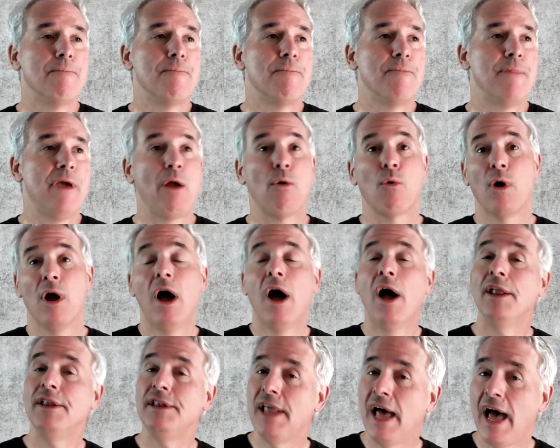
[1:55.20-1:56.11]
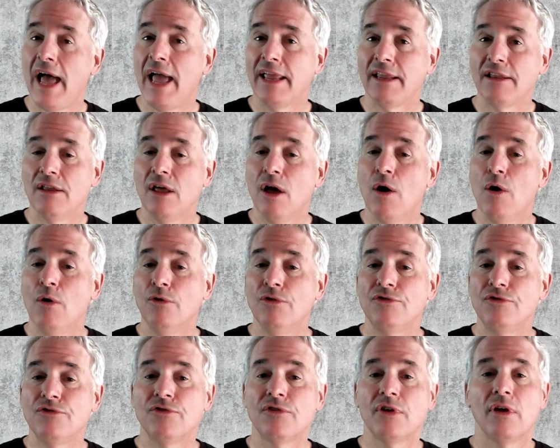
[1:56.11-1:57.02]
they were
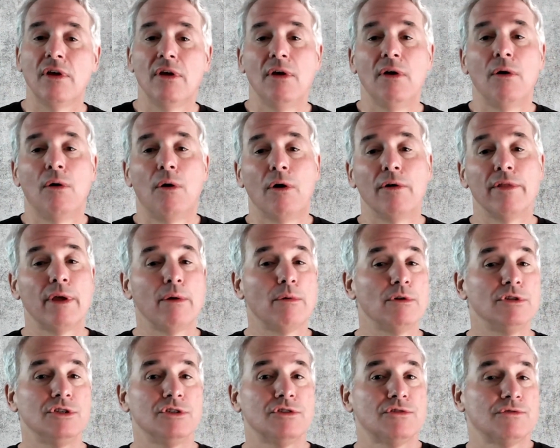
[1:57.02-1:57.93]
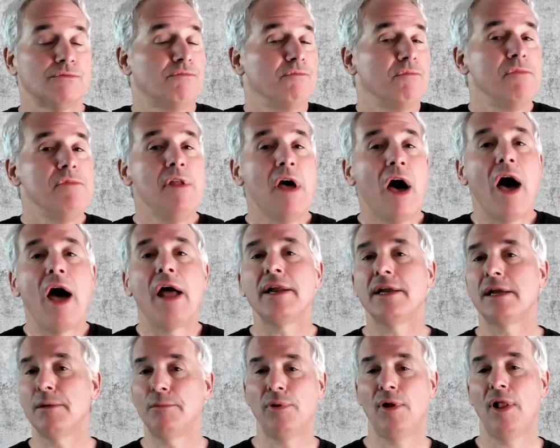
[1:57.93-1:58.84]
undiagnosed, or they were just
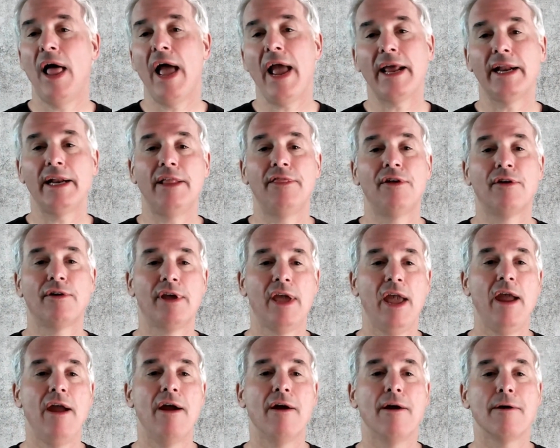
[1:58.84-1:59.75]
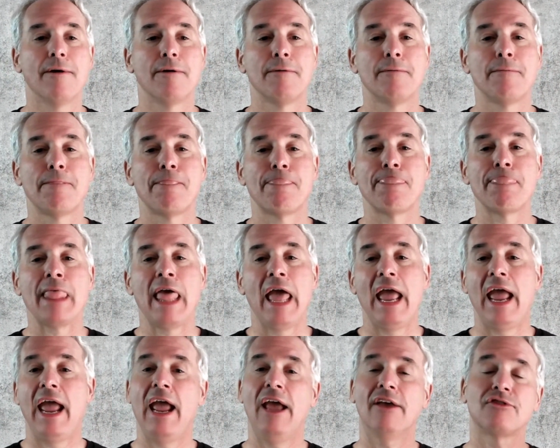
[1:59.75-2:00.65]
non-compliant in their care.
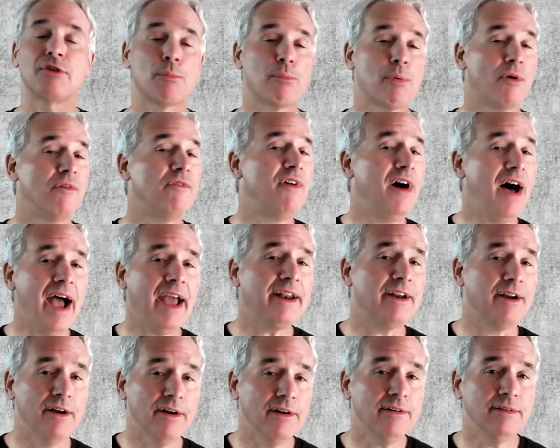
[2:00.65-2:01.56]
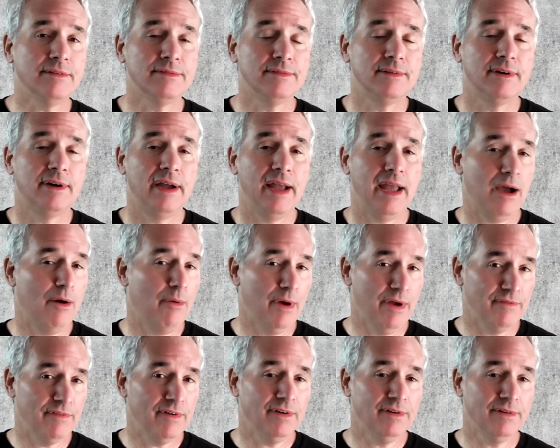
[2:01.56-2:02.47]
As a provider,
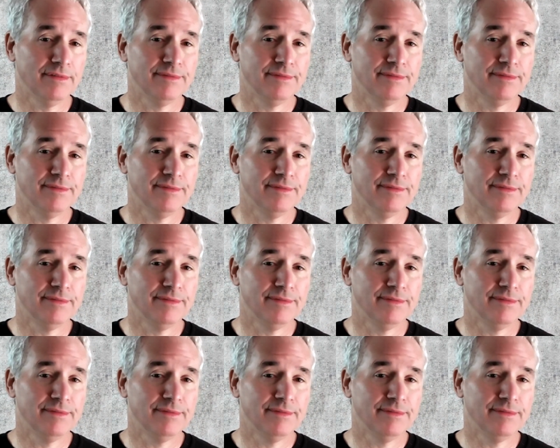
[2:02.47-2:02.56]
however,